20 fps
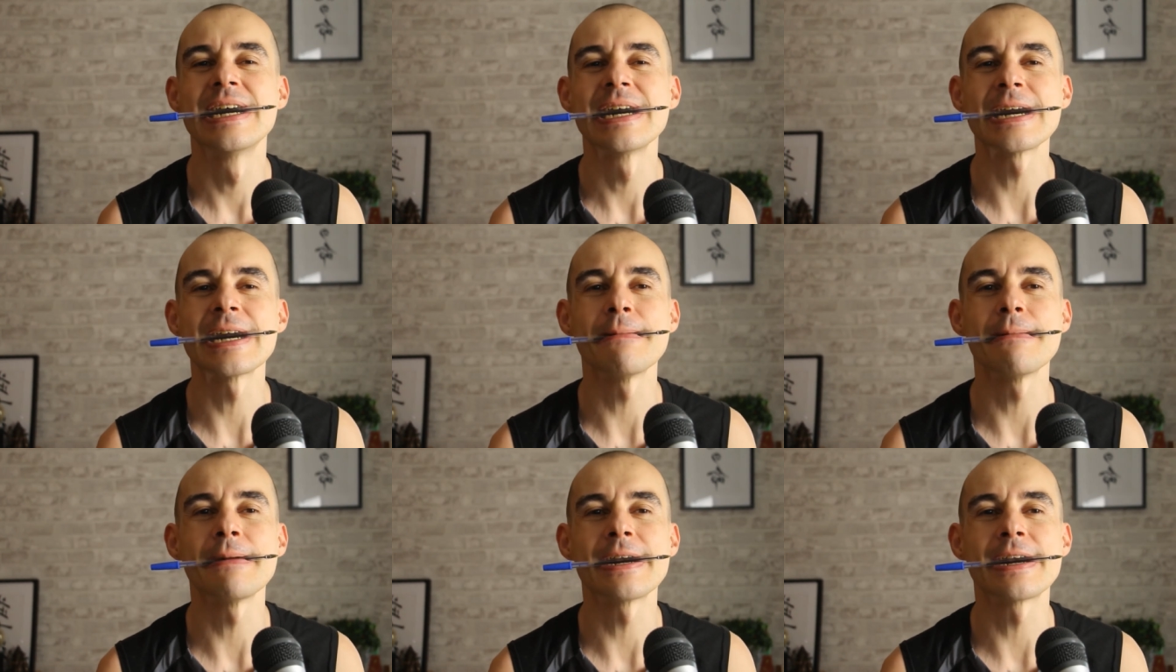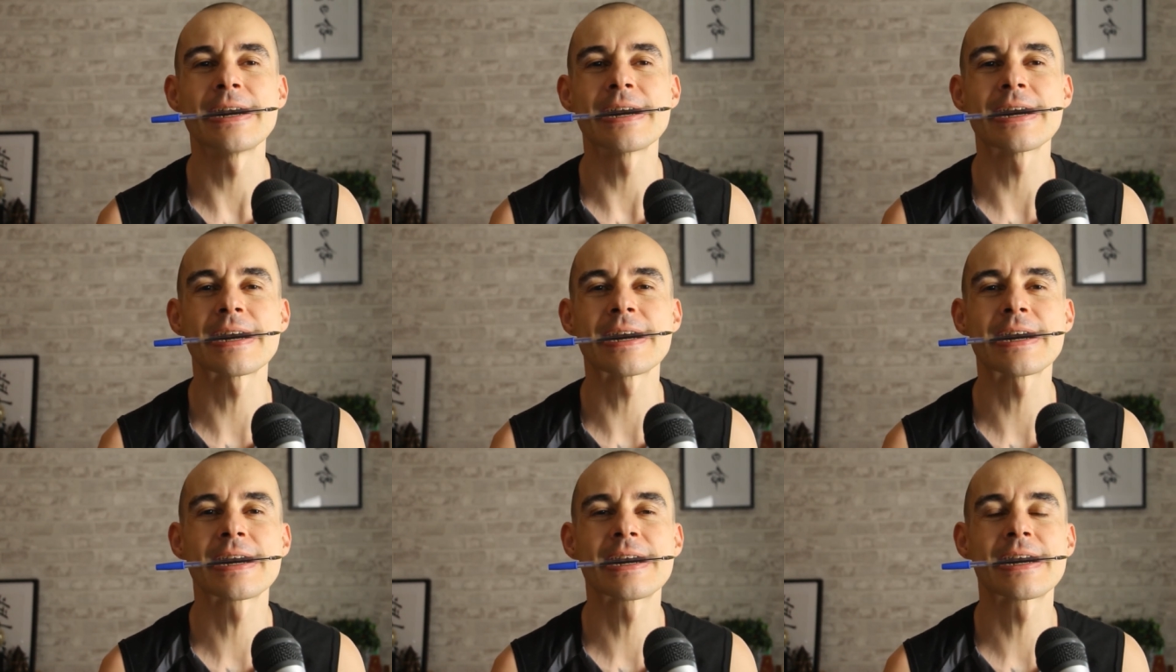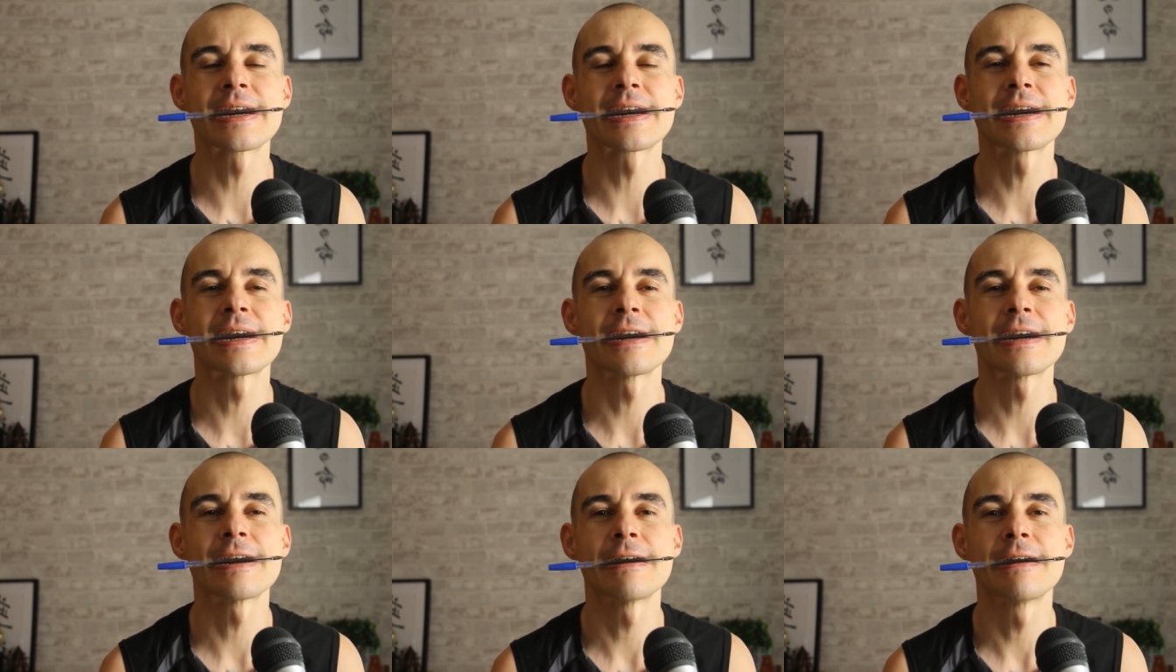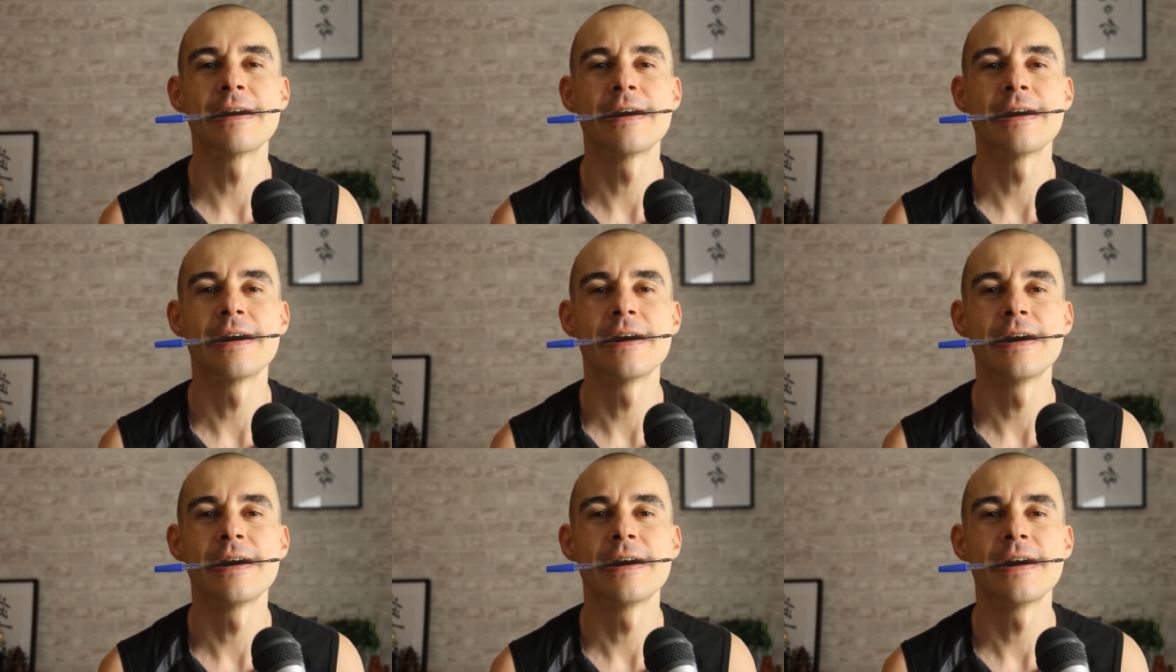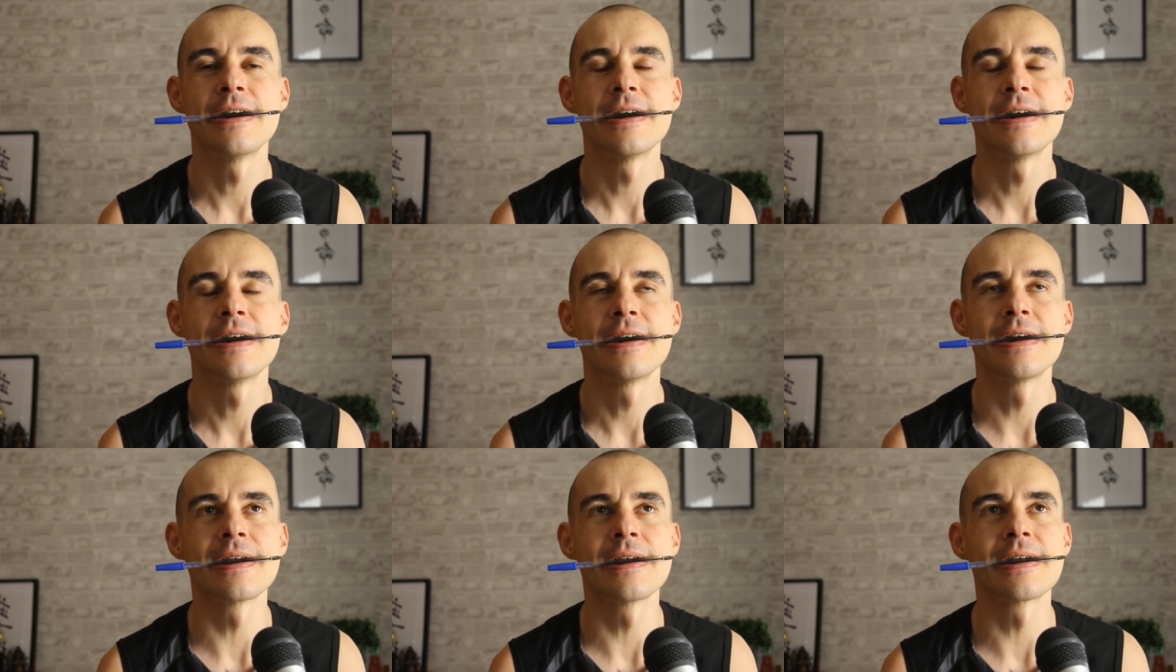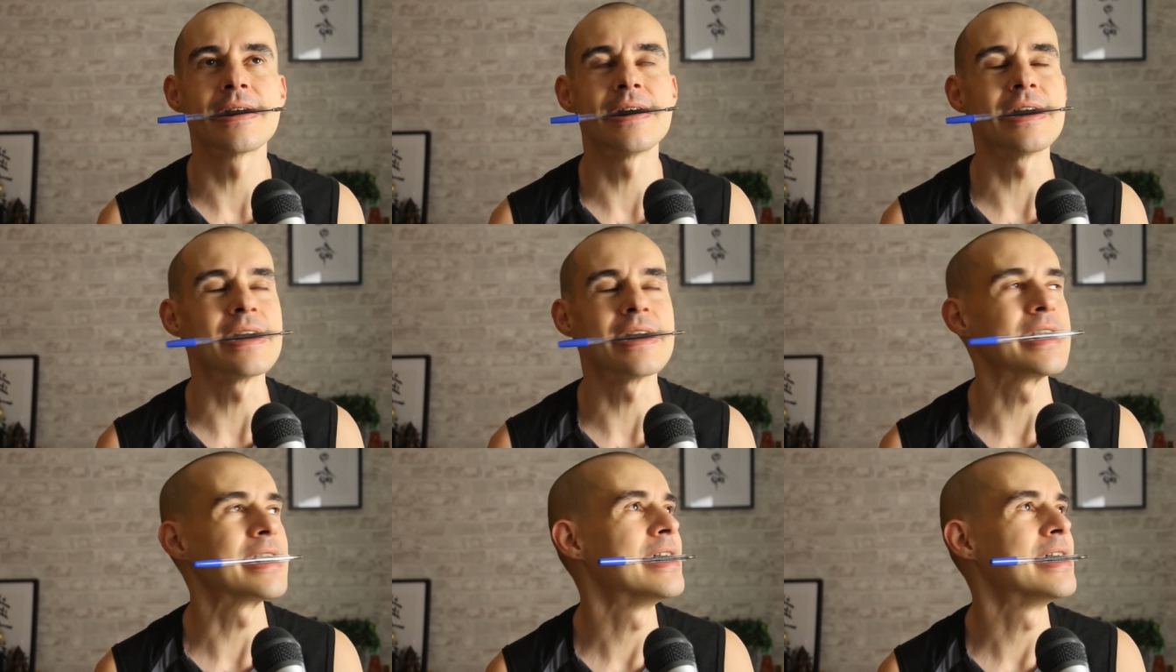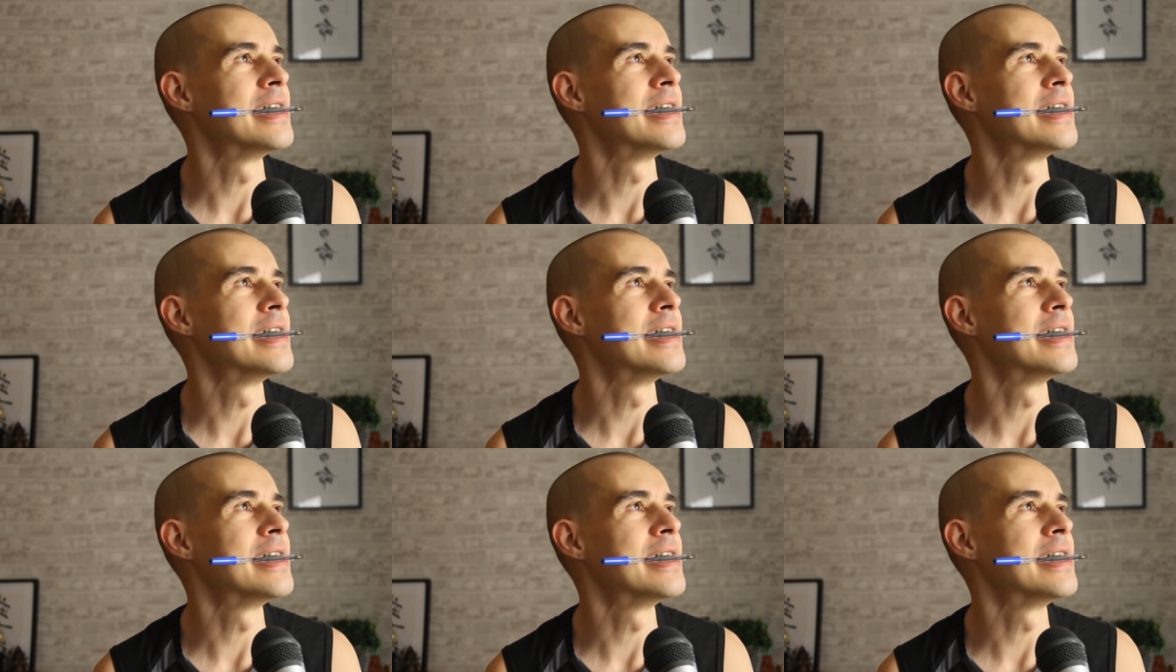Let me just... Hold on.